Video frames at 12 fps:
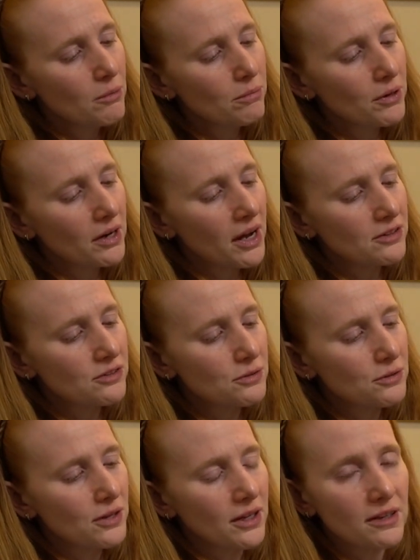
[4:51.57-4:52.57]
But I do
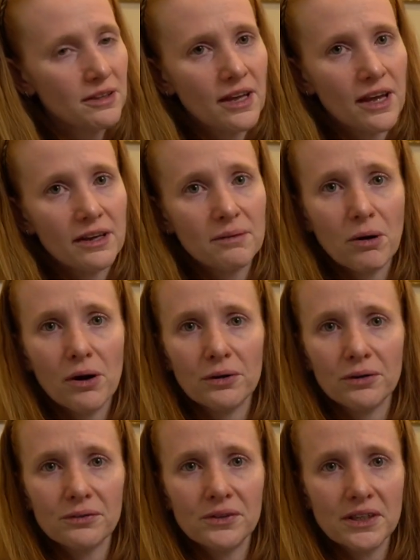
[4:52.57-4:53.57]
think that
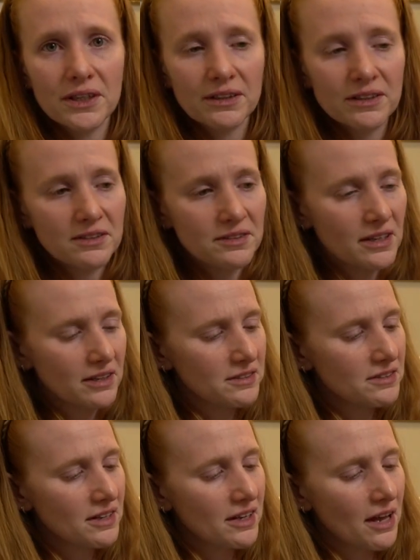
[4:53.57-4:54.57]
partner reading these things
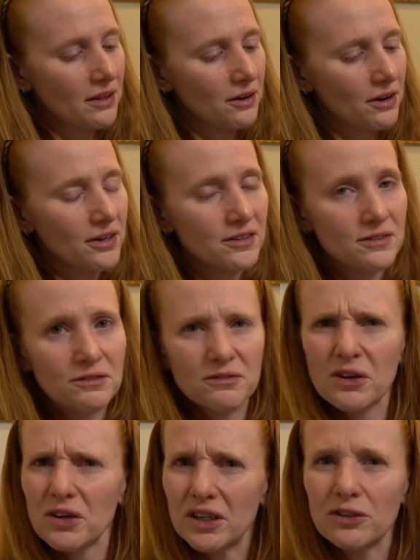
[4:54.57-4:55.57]
together is a
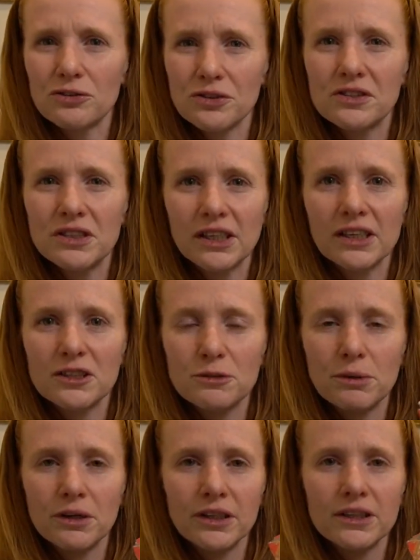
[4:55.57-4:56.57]
very interesting
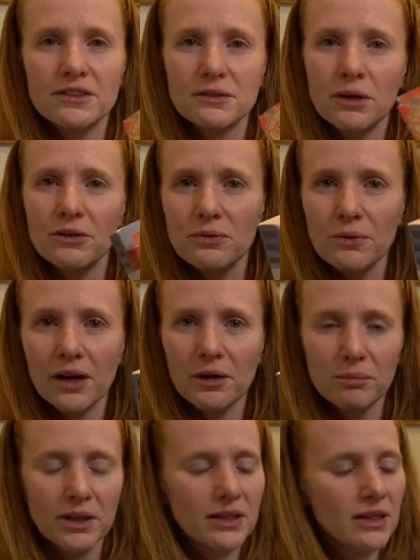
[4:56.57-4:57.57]
experience. So I do
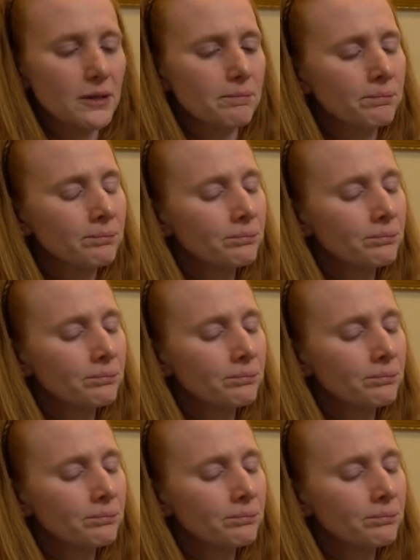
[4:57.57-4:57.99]
recommend it.